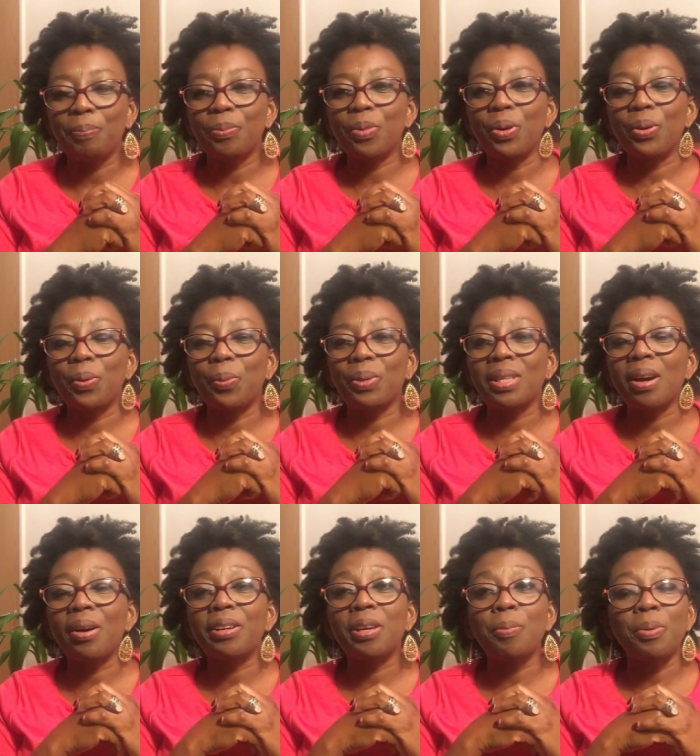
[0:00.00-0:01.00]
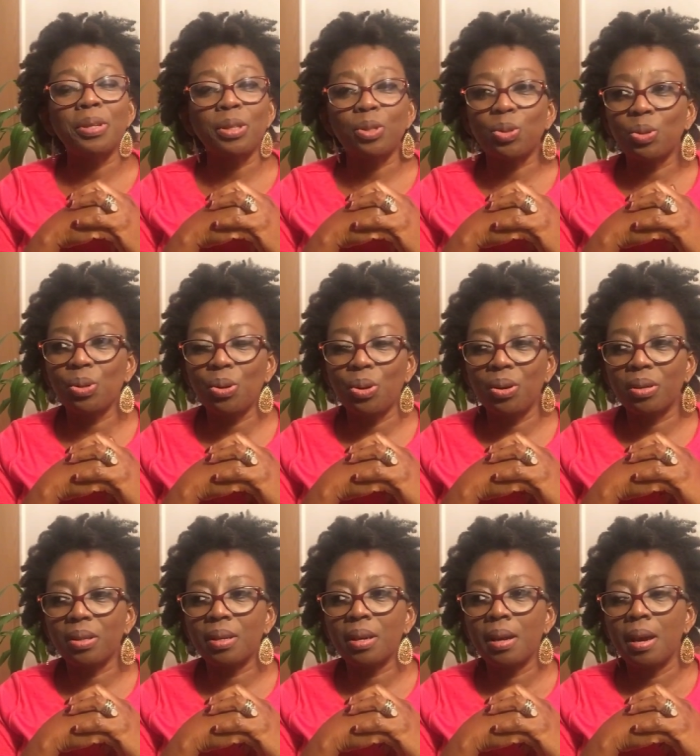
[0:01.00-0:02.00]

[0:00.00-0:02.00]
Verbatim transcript: but without keeping it too long.